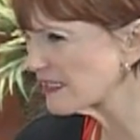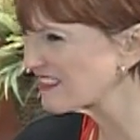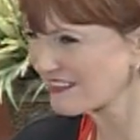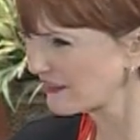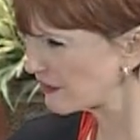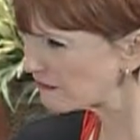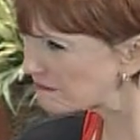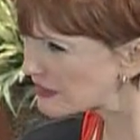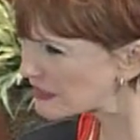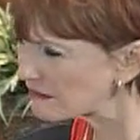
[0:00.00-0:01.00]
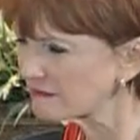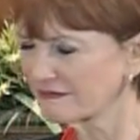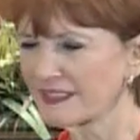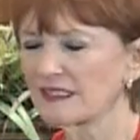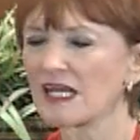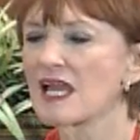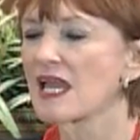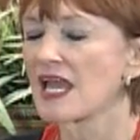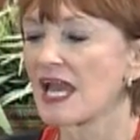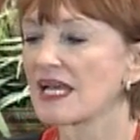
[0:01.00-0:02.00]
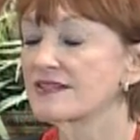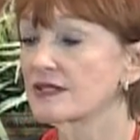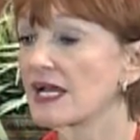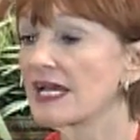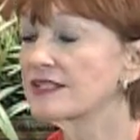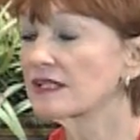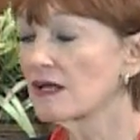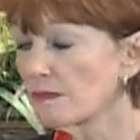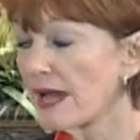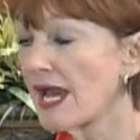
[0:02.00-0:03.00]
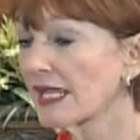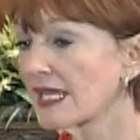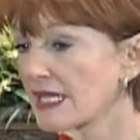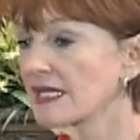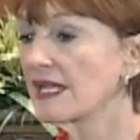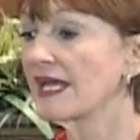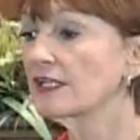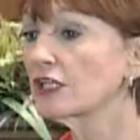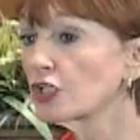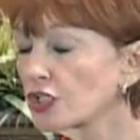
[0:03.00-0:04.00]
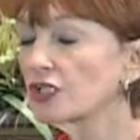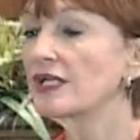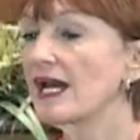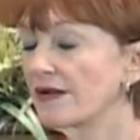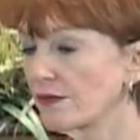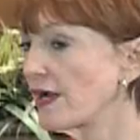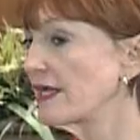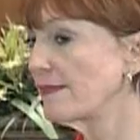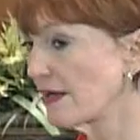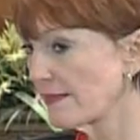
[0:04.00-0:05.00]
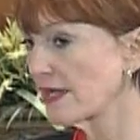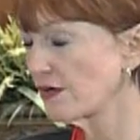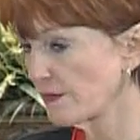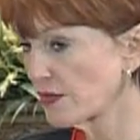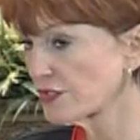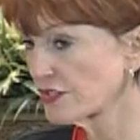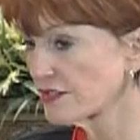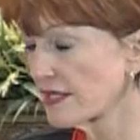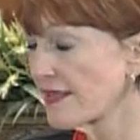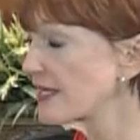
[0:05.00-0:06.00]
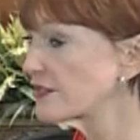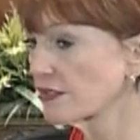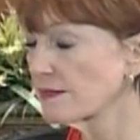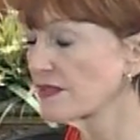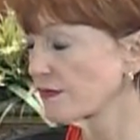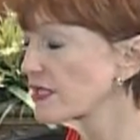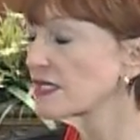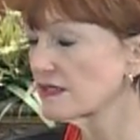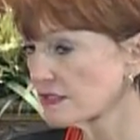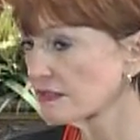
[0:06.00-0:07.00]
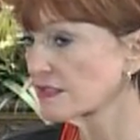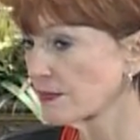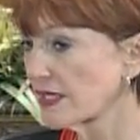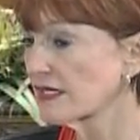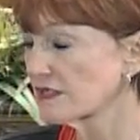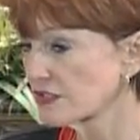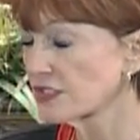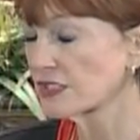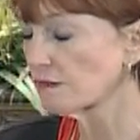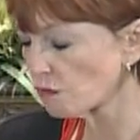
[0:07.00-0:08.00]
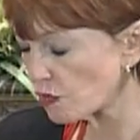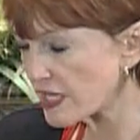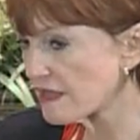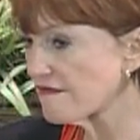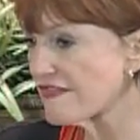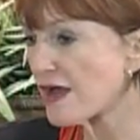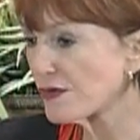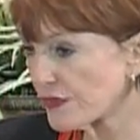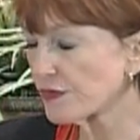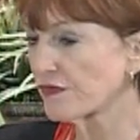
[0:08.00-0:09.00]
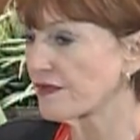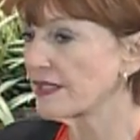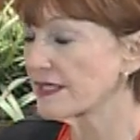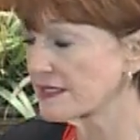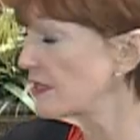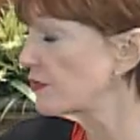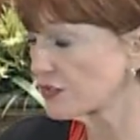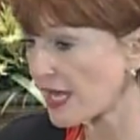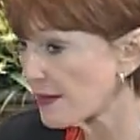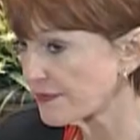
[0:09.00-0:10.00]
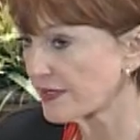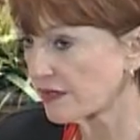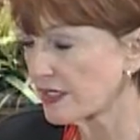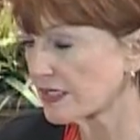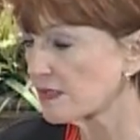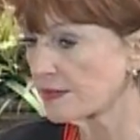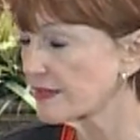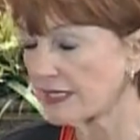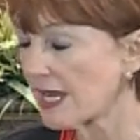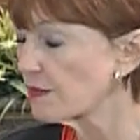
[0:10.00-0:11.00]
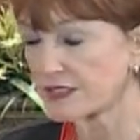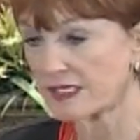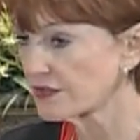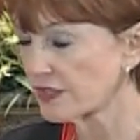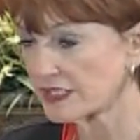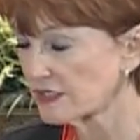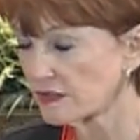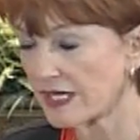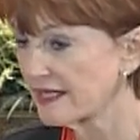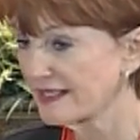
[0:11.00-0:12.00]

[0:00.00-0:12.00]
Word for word: Did, did you, you know, feel? And ah. so I had to go back in and learn how to write about my own emotions. And that took me three years, to be yeah. honest, just to weave th- those feelings in, which are absolutely critical. But I was not trained to do that.